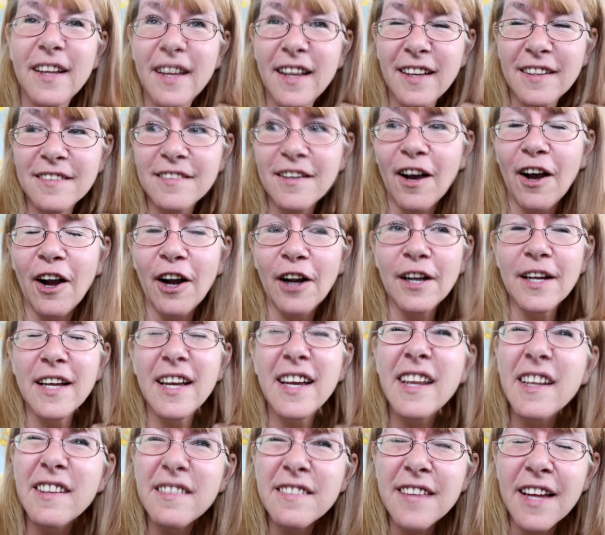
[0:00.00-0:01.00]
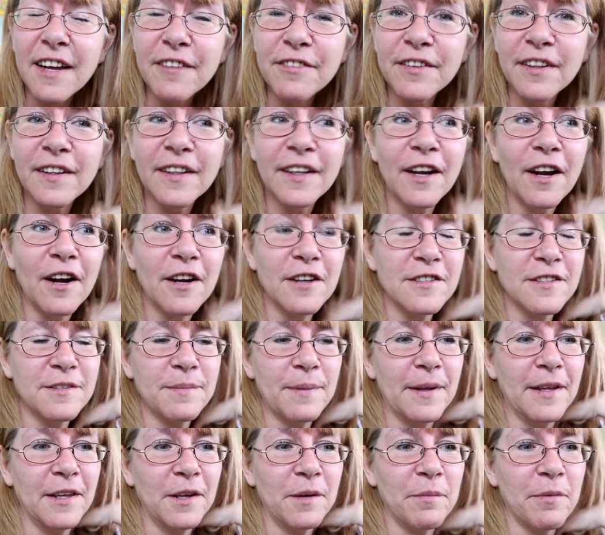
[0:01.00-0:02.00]
It's hard. It's definitely hard
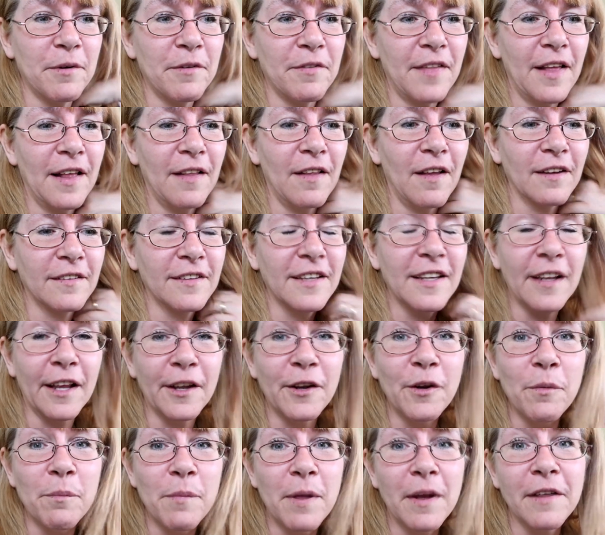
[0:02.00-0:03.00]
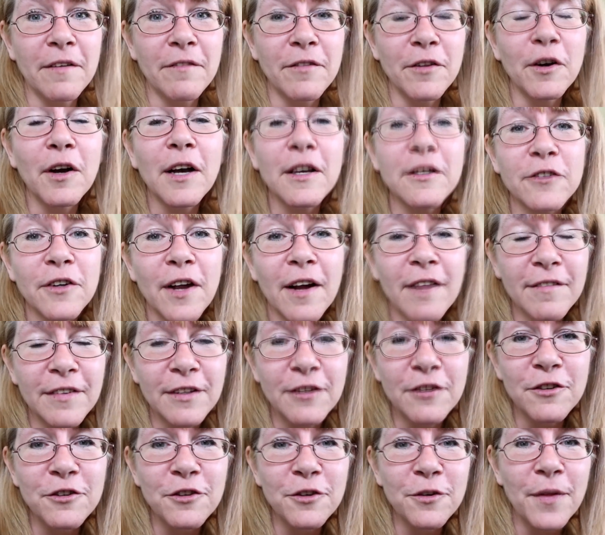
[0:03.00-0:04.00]
spending your birthday locked in. I know many of you guys are
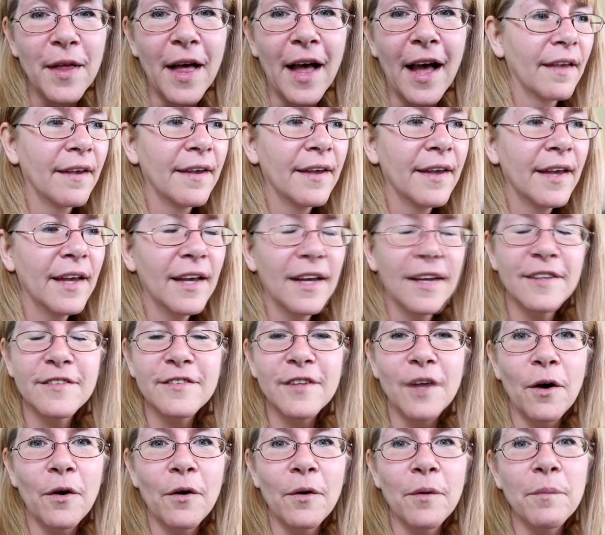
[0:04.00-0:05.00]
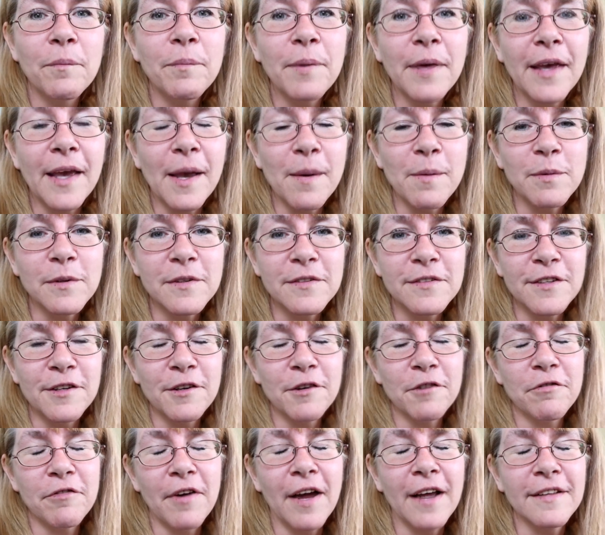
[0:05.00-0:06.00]
having to do that. So being able to see
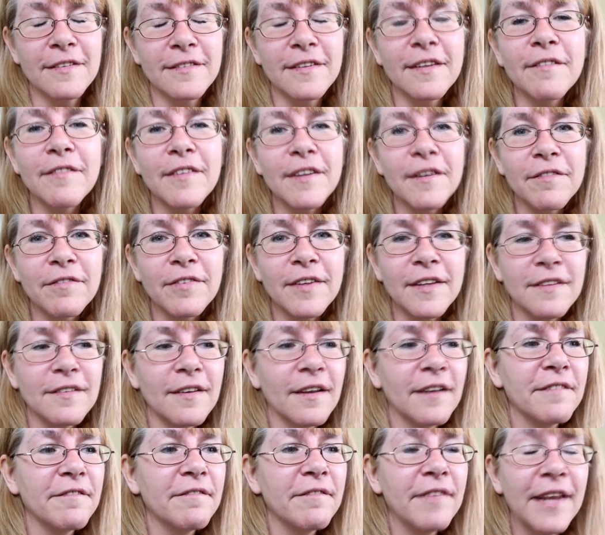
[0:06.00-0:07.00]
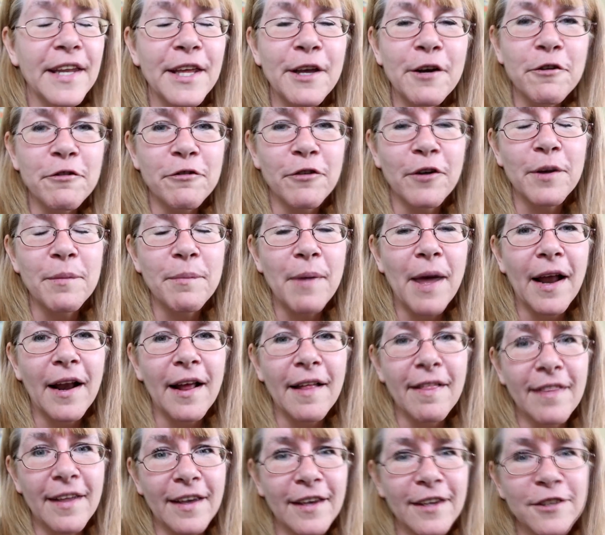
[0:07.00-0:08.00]
your friends, even if it's on video format,
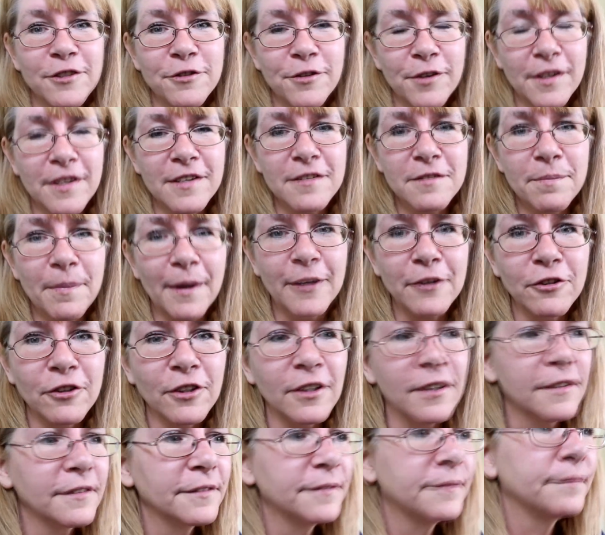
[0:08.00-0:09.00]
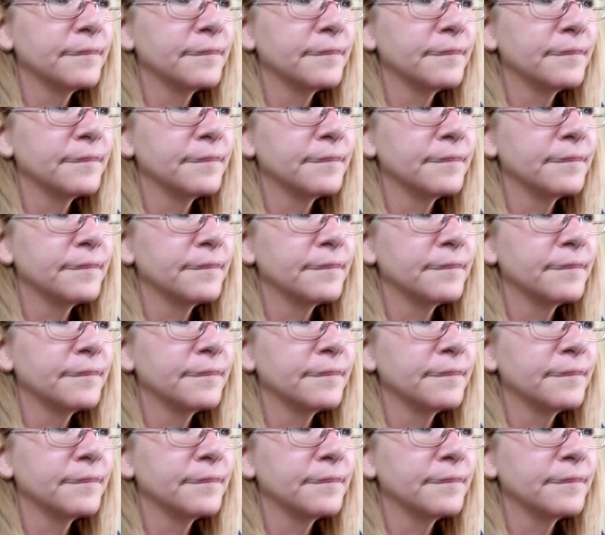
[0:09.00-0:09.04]
I think is really special.